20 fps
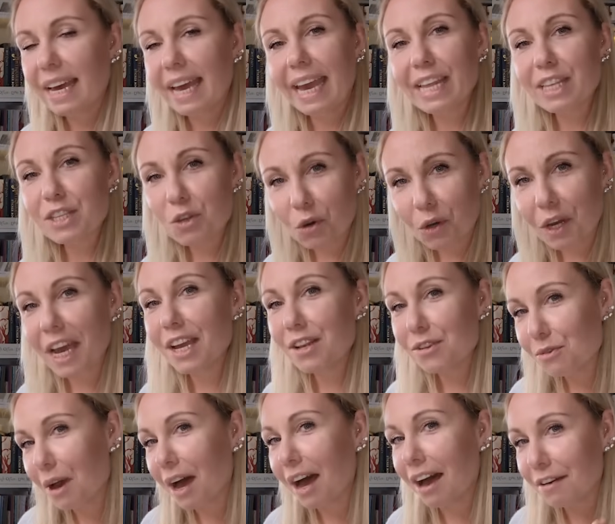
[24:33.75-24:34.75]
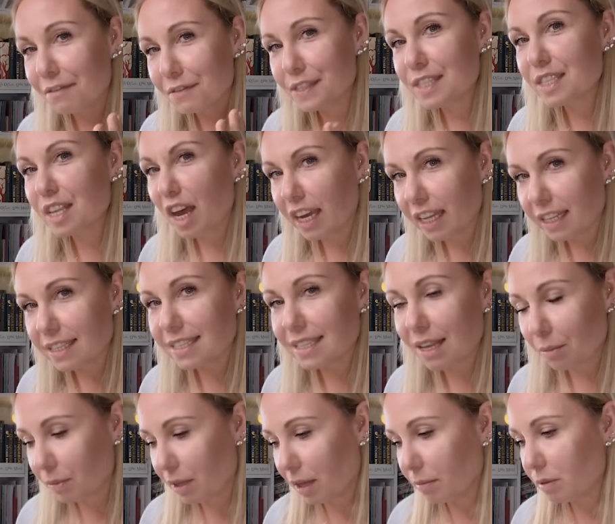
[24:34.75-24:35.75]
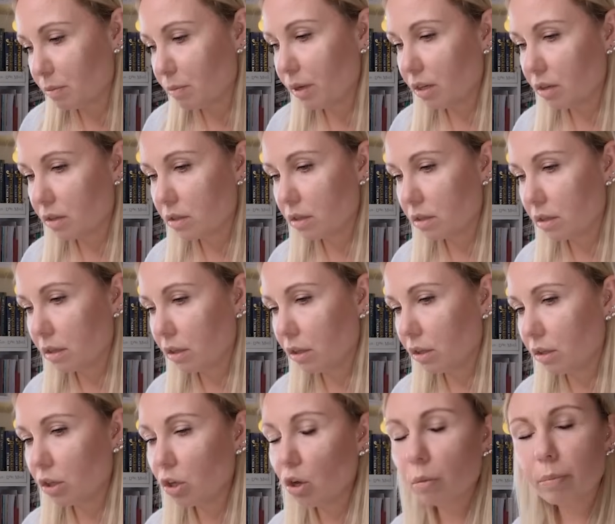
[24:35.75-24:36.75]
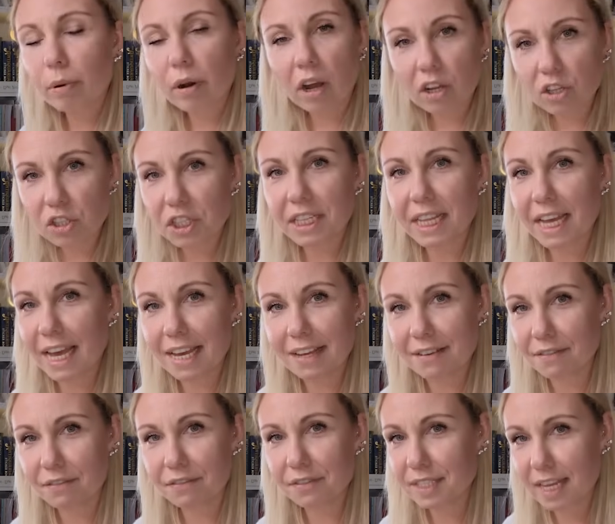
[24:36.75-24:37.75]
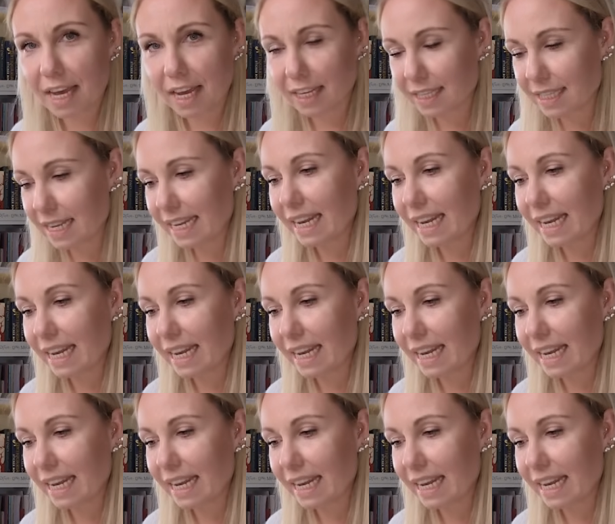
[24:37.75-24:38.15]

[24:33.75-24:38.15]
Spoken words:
it's okay to have sides sometimes, because your project have sides.